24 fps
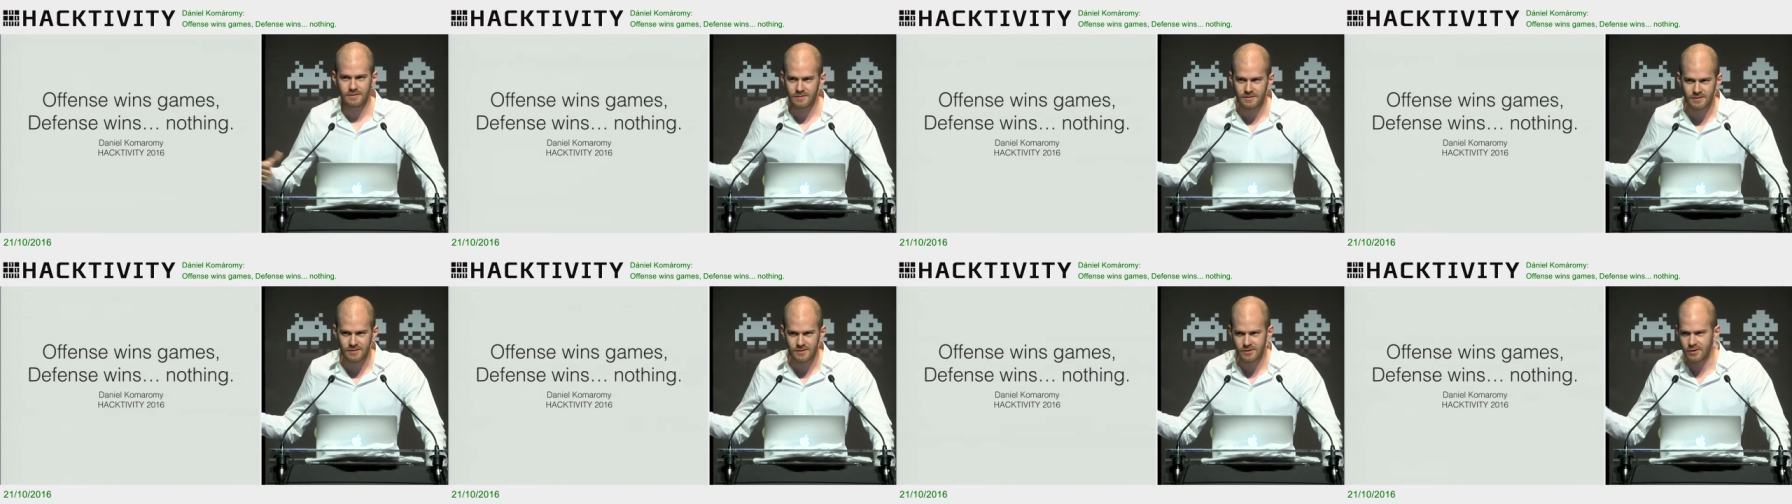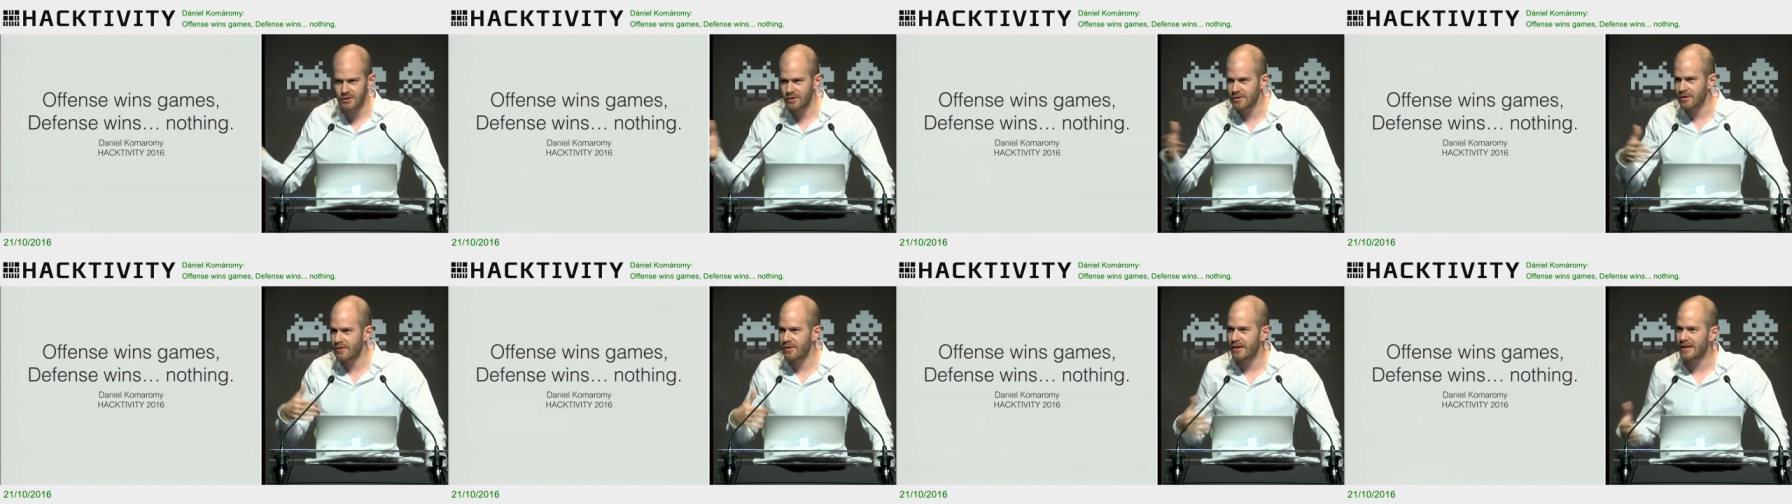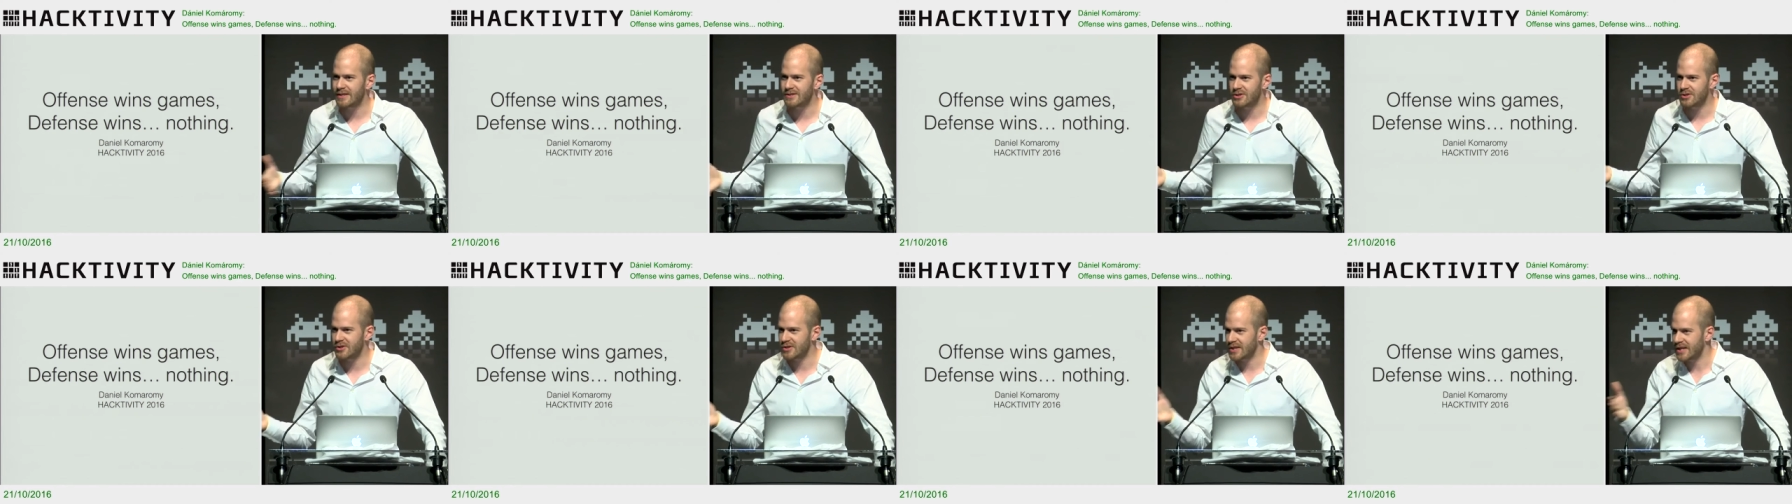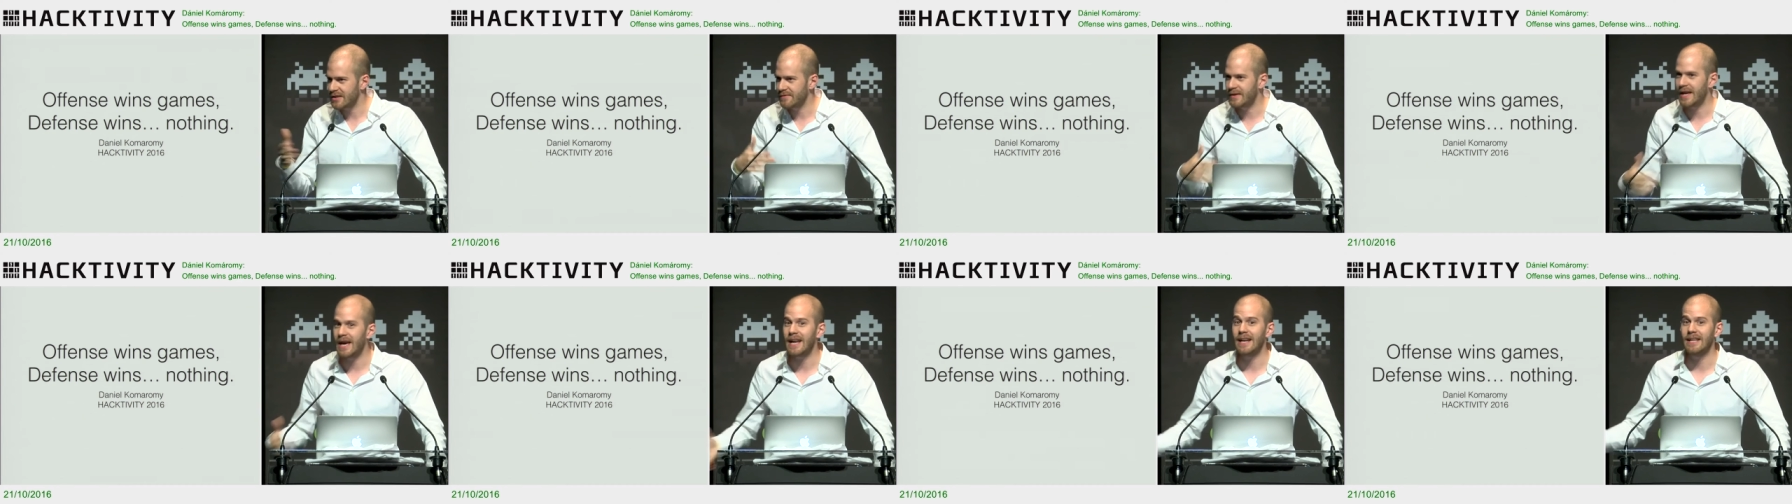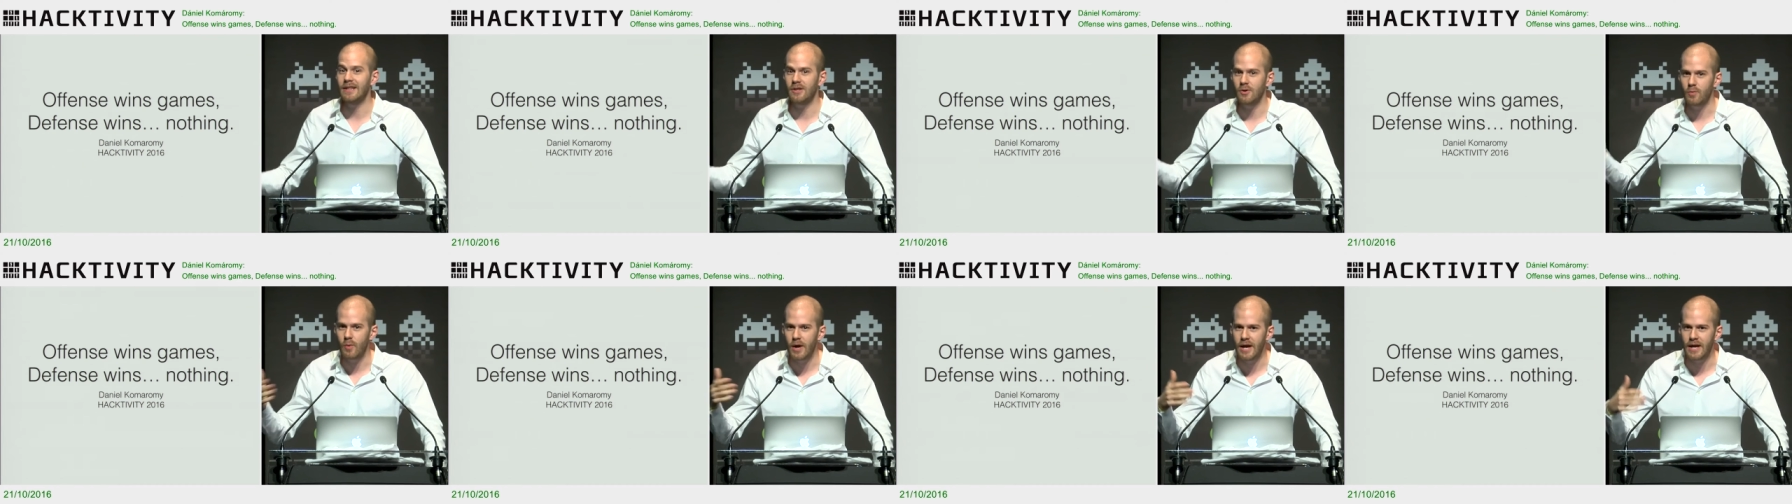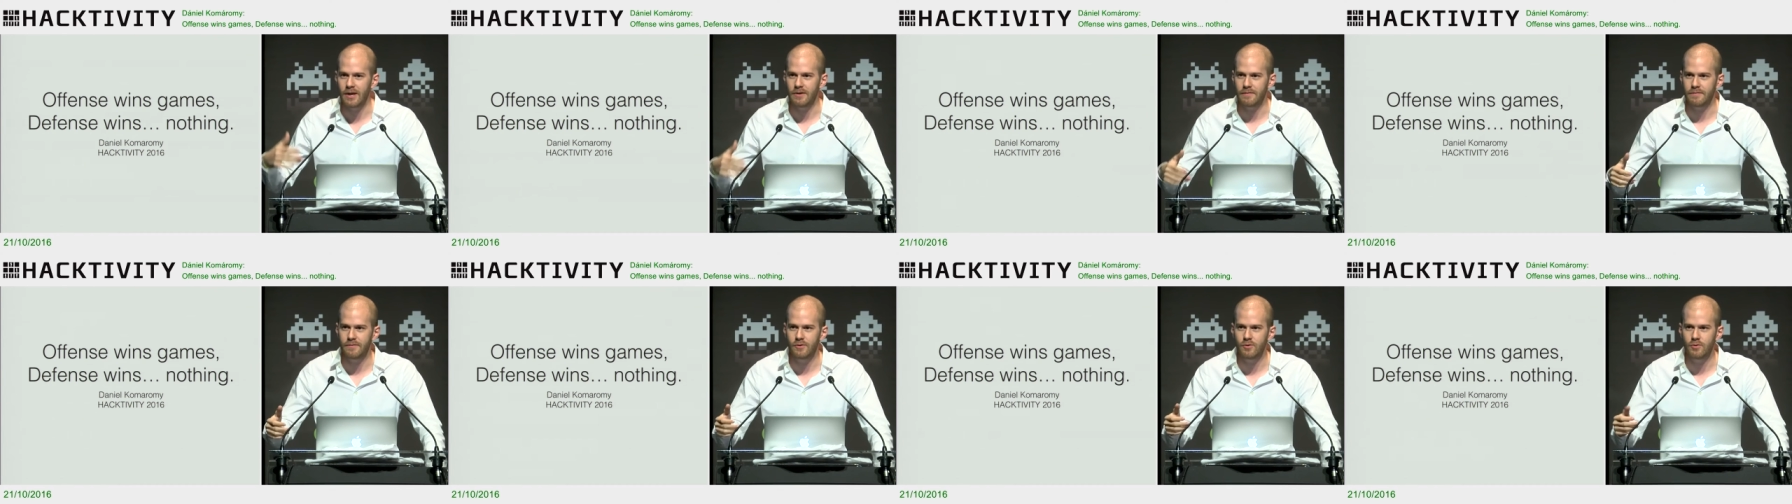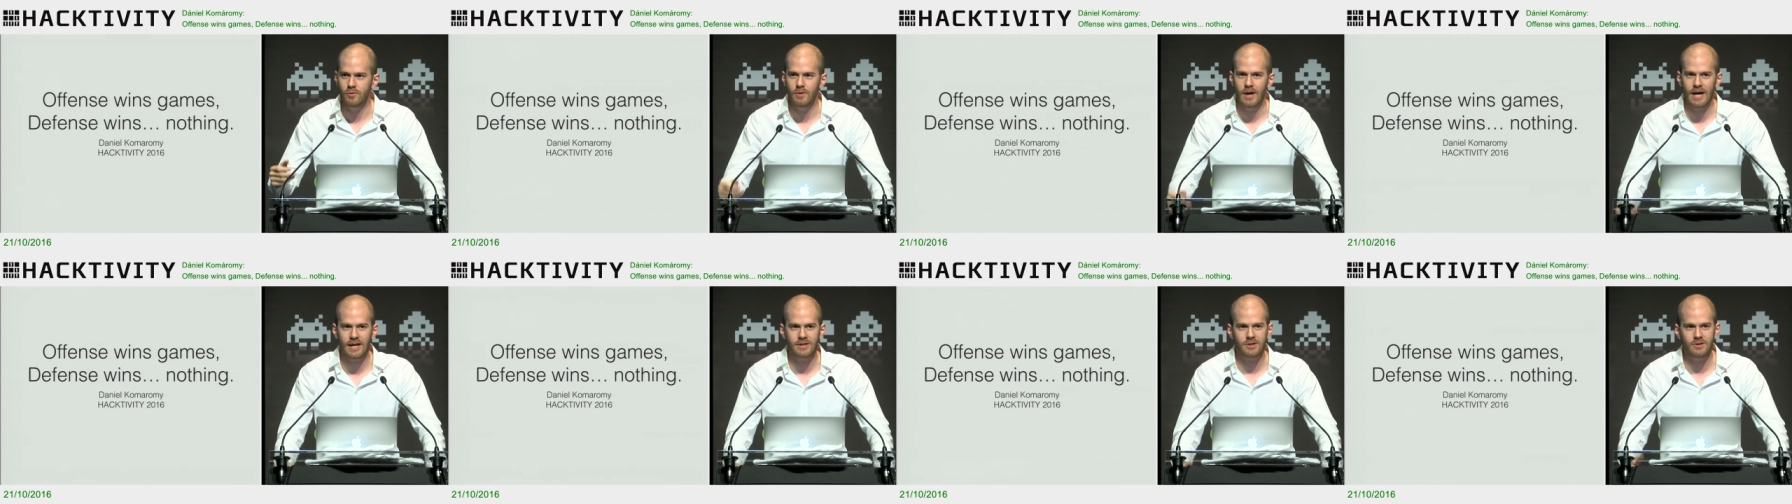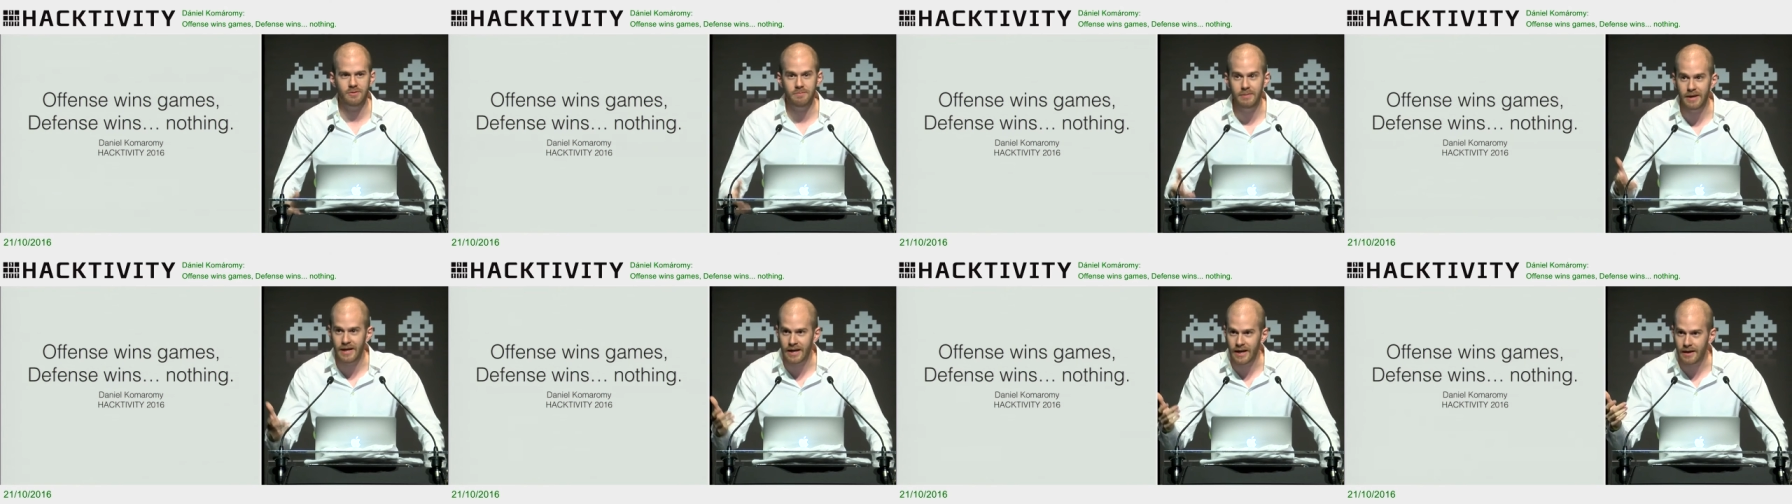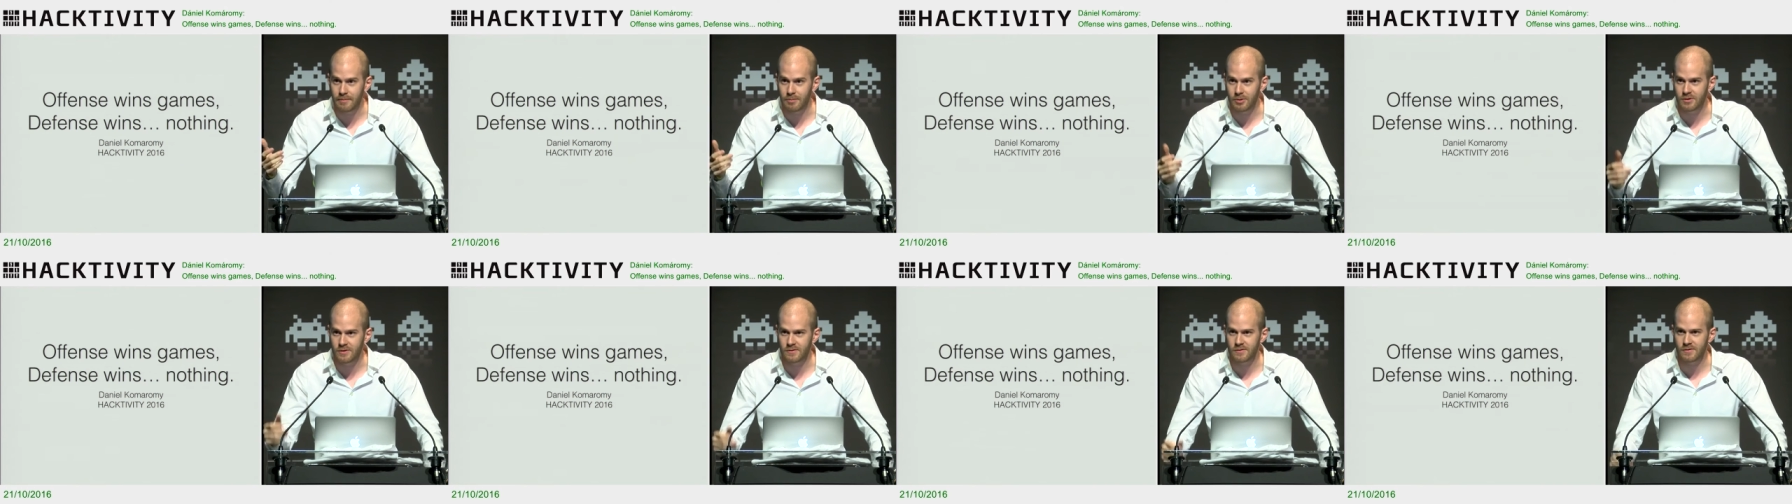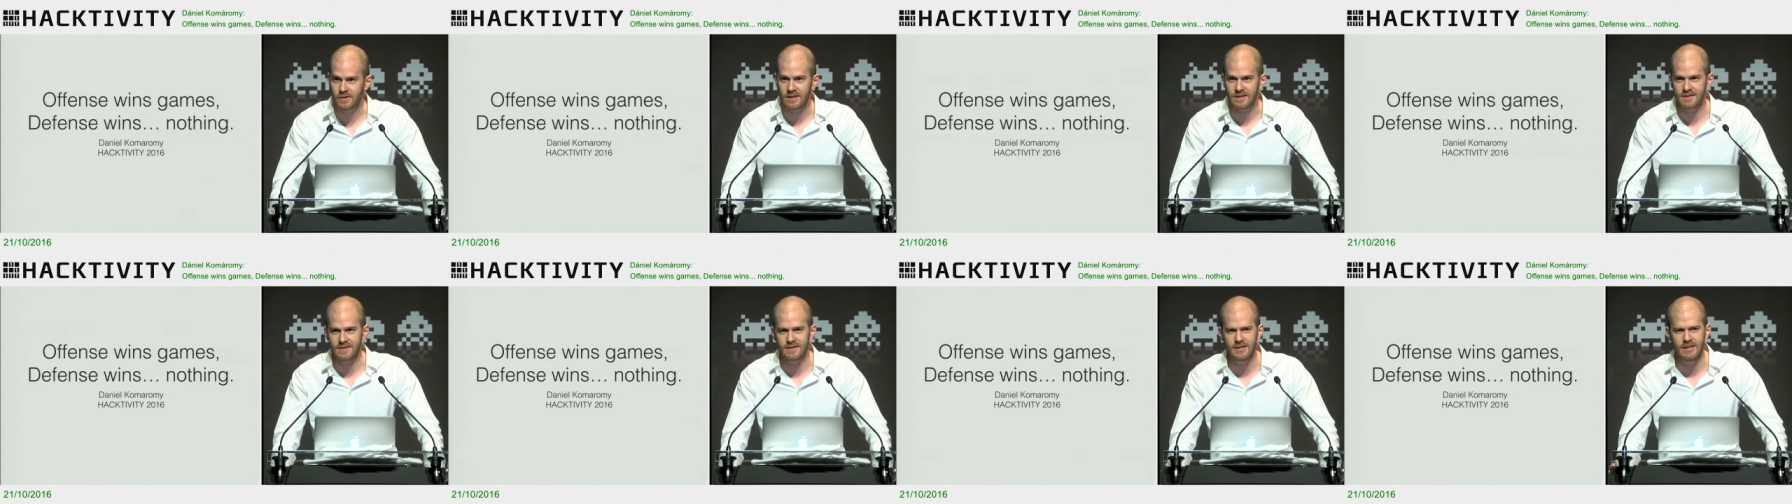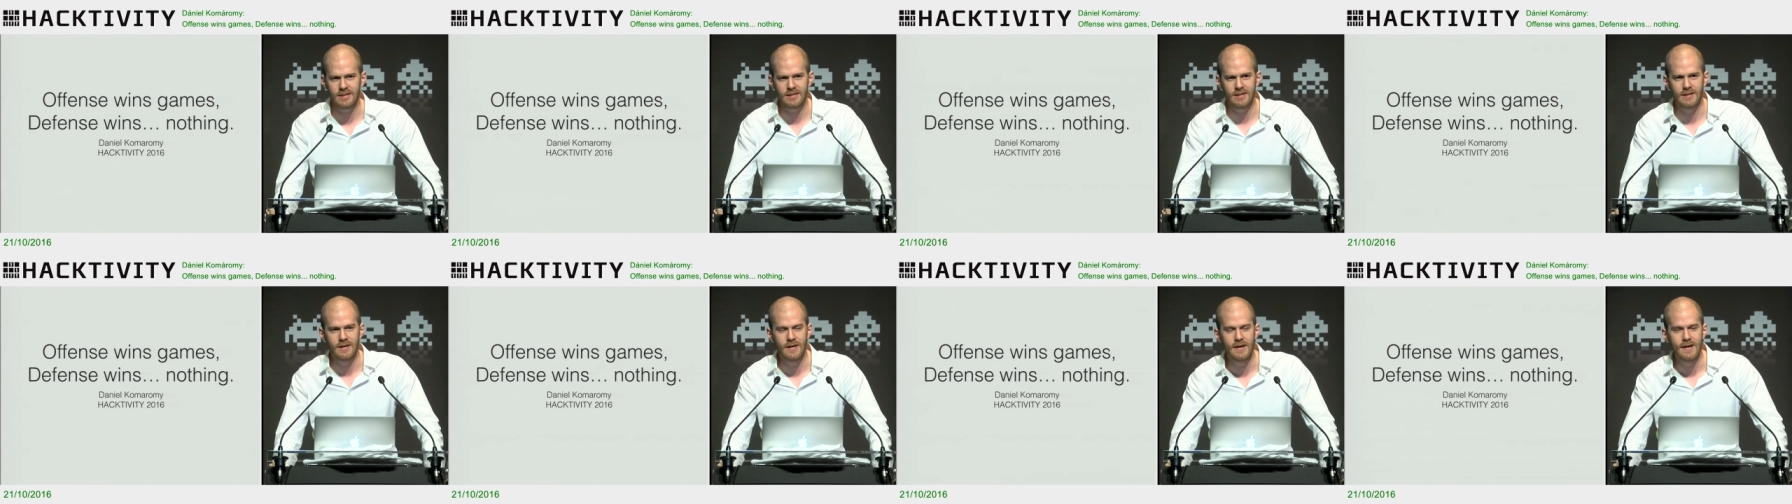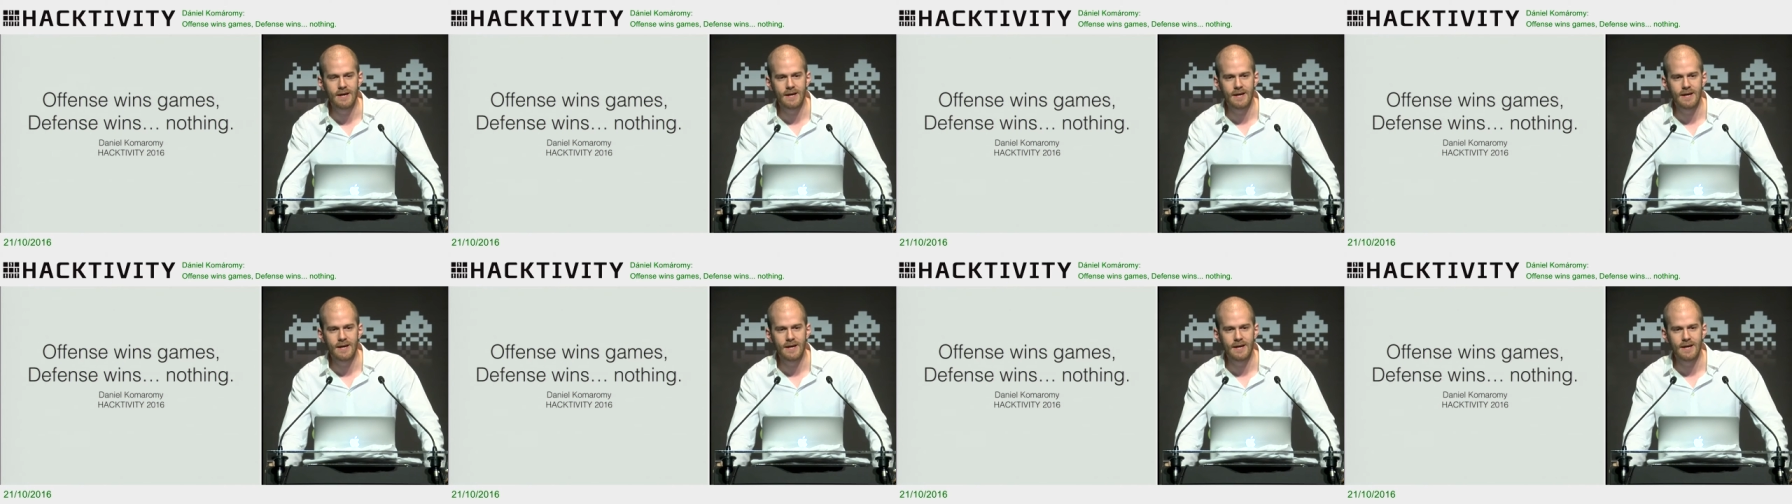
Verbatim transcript: certain things just kind of get in the way of you actually being able to succeed